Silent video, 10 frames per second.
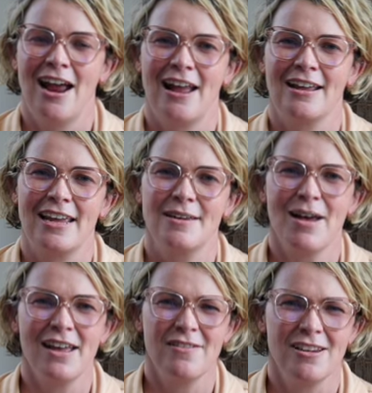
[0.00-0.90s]
Okay, you
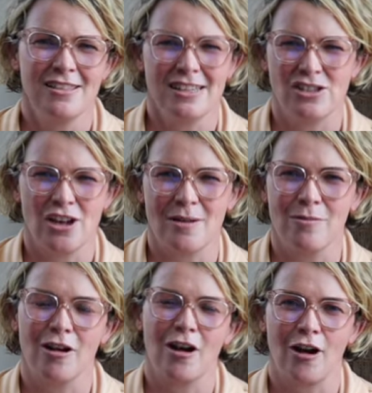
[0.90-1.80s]
may have heard this term
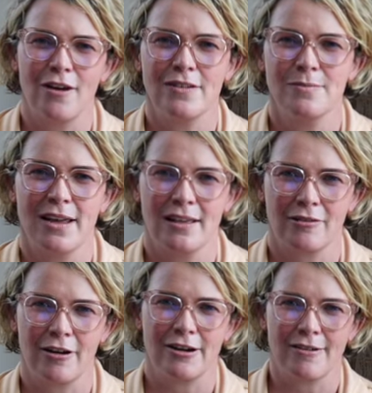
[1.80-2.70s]
long COVID being
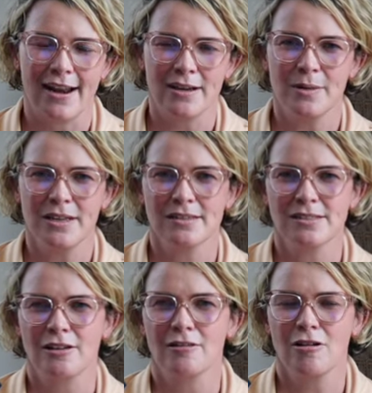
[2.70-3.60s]
thrown around a bit.
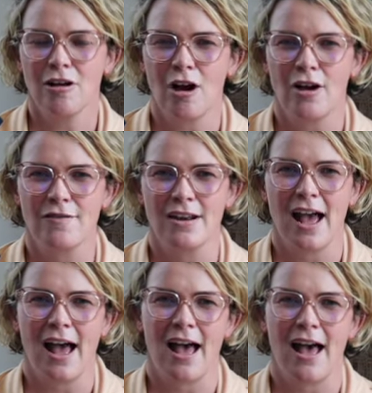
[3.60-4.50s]
So long COVID
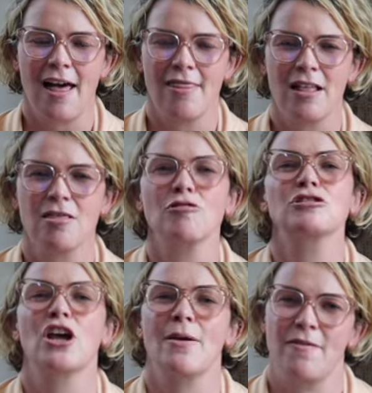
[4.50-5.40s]
are the
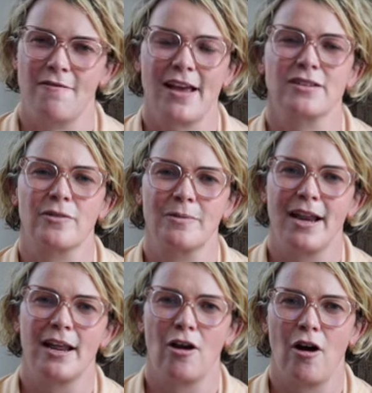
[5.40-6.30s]
long-term effects from
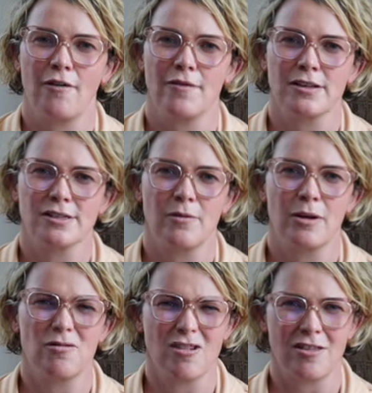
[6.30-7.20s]
getting COVID. So
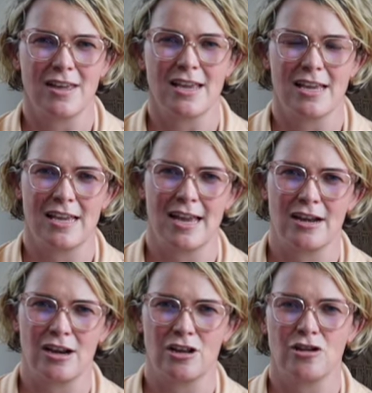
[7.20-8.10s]
we all know that you can get
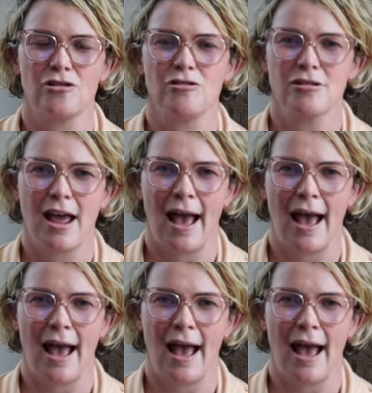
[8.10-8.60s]
an acute